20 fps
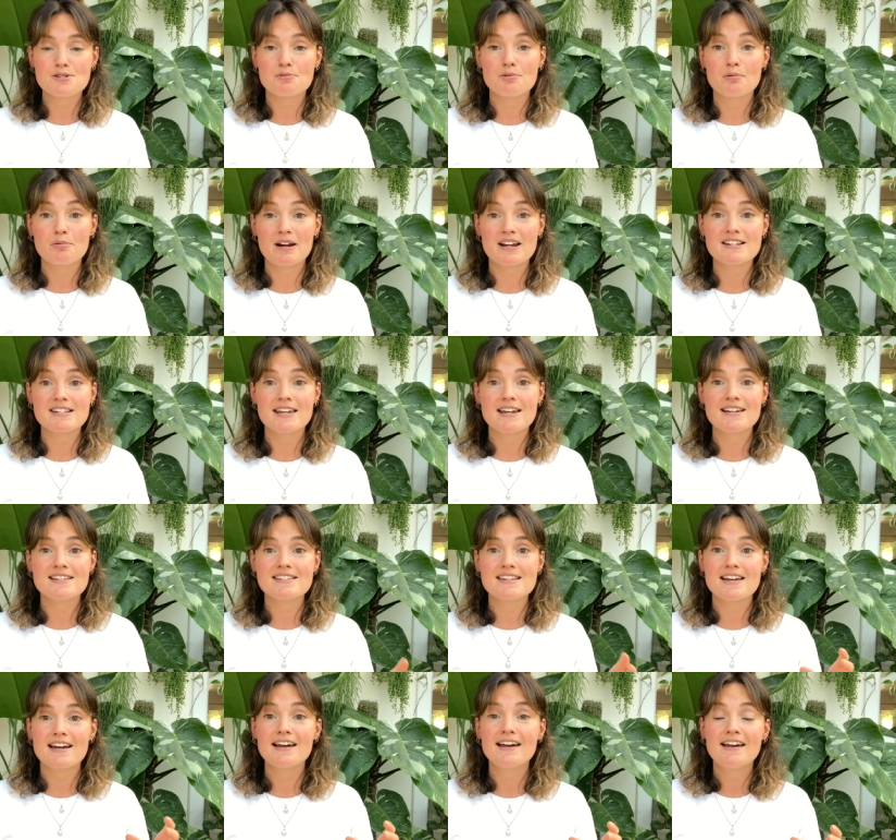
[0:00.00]
to a
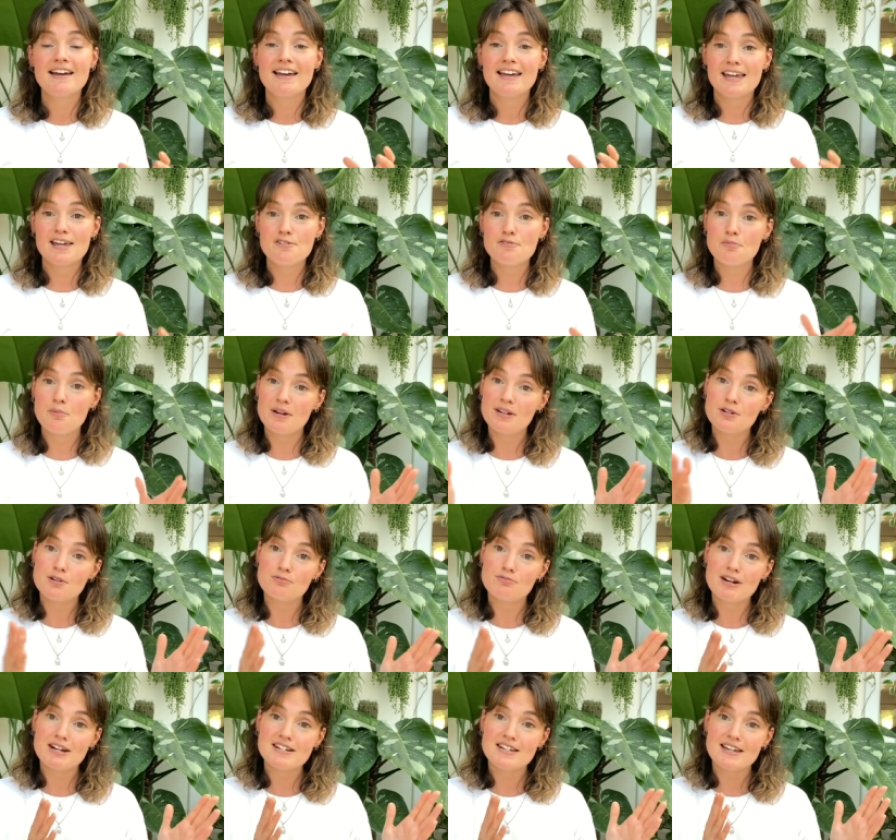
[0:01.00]
radiator, if when your
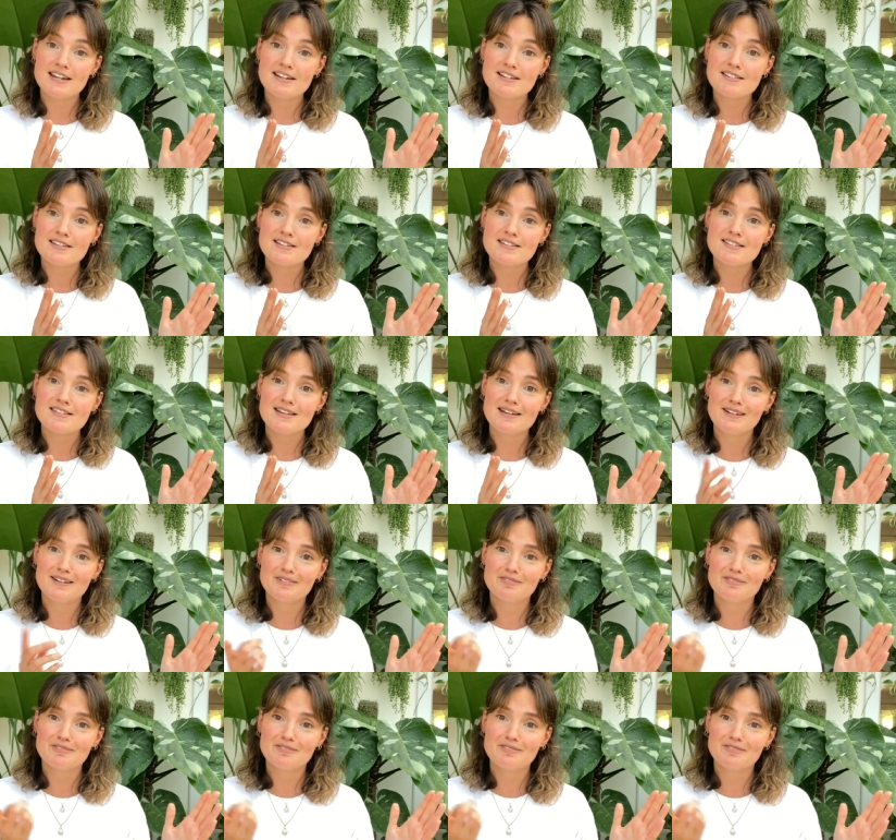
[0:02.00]
radiators